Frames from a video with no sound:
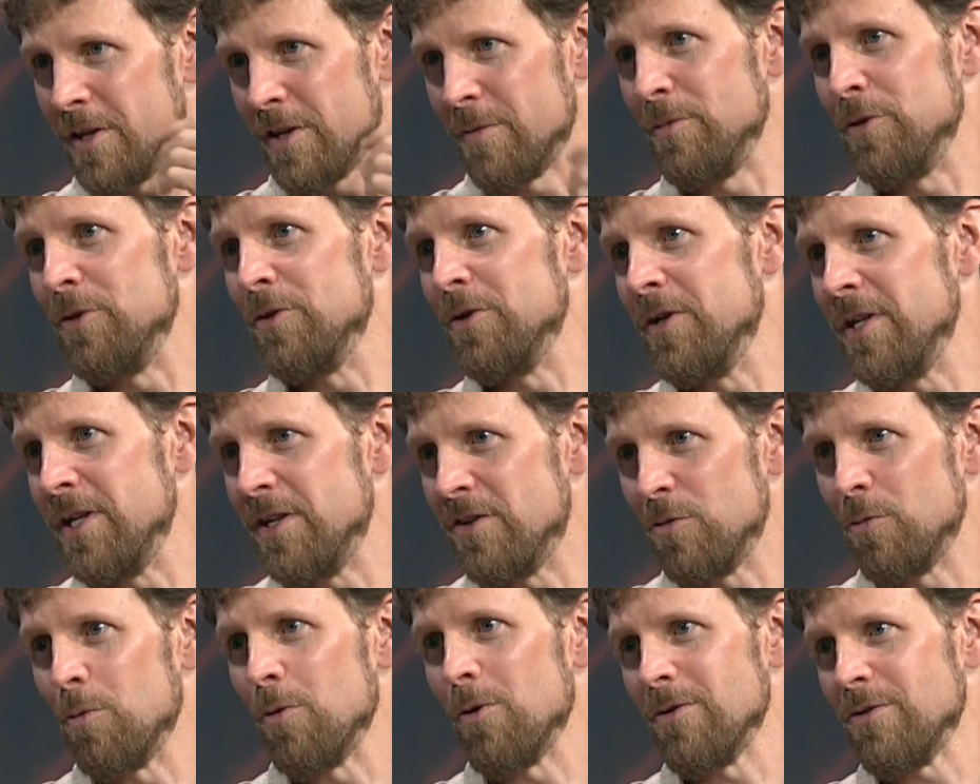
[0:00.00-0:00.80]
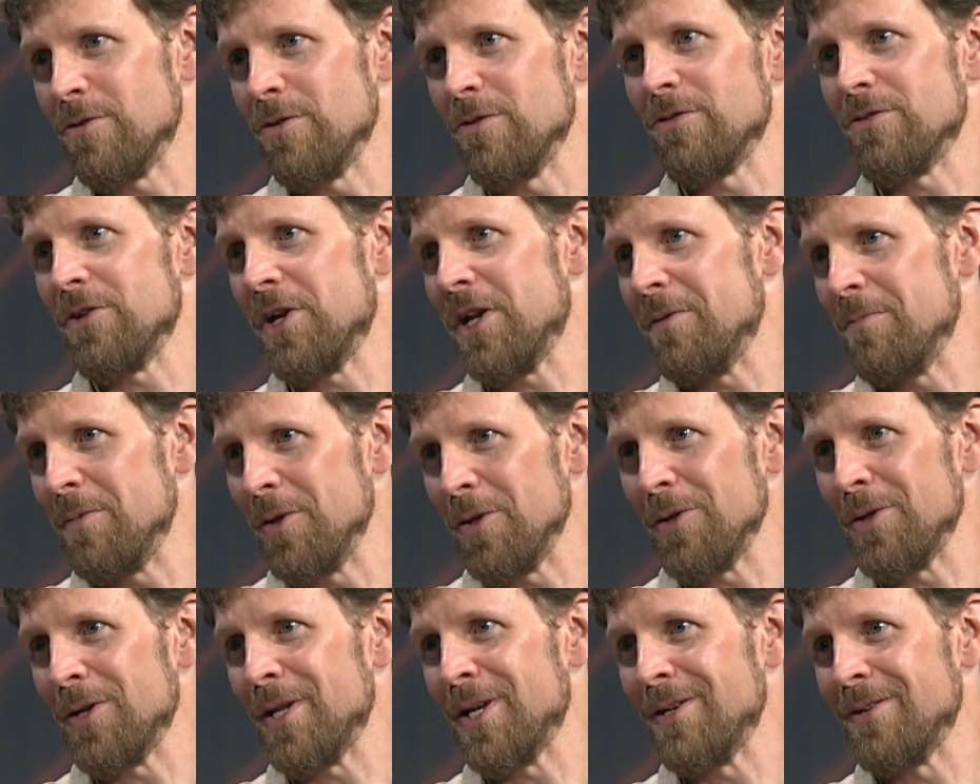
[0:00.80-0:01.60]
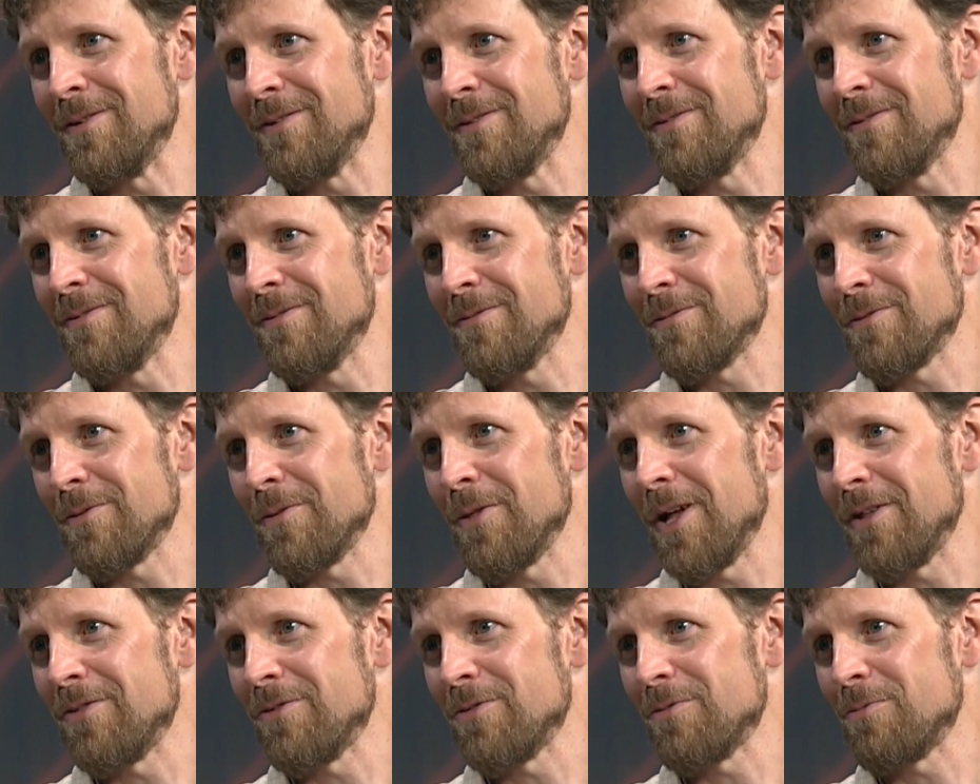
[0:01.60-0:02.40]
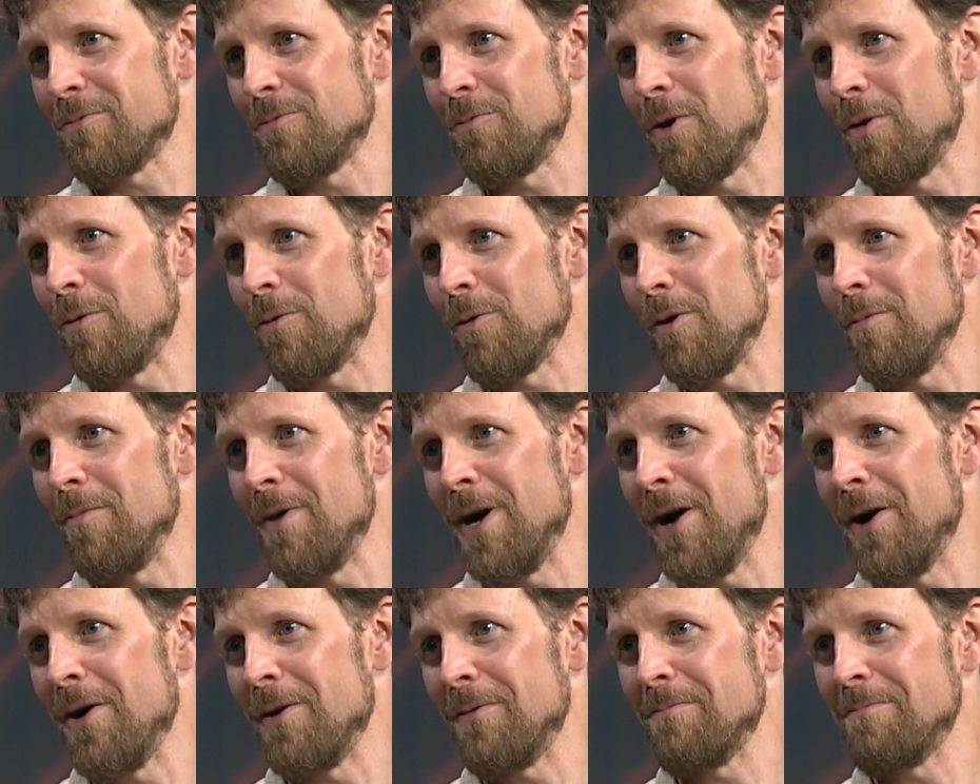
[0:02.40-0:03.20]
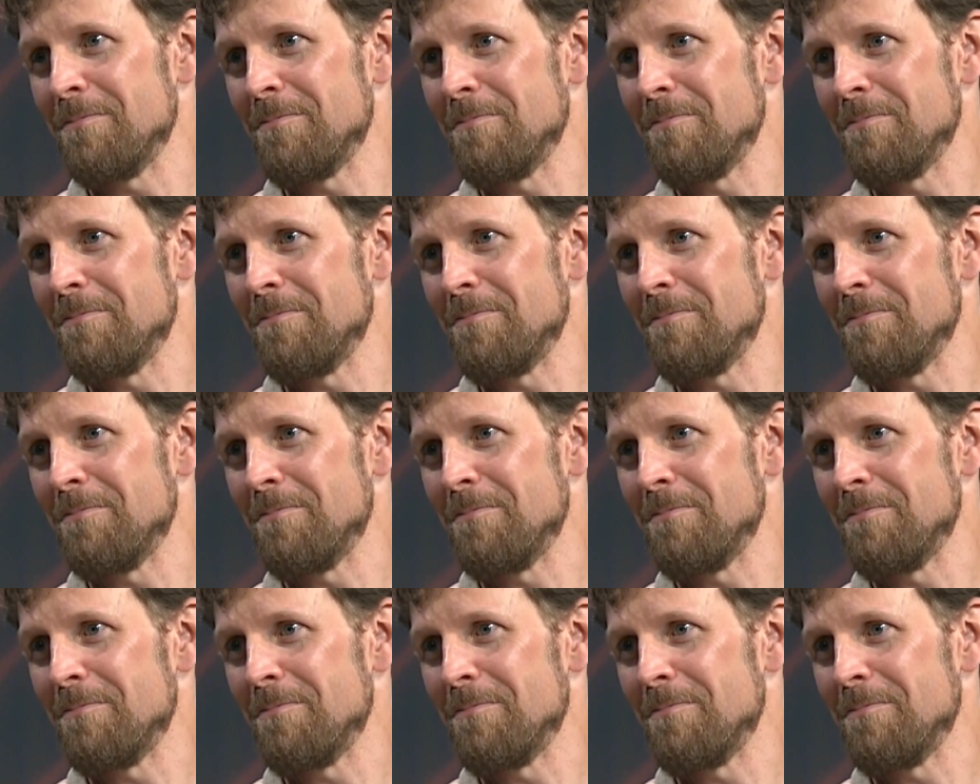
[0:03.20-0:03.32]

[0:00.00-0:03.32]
community towards sustainability. So that's what we're about.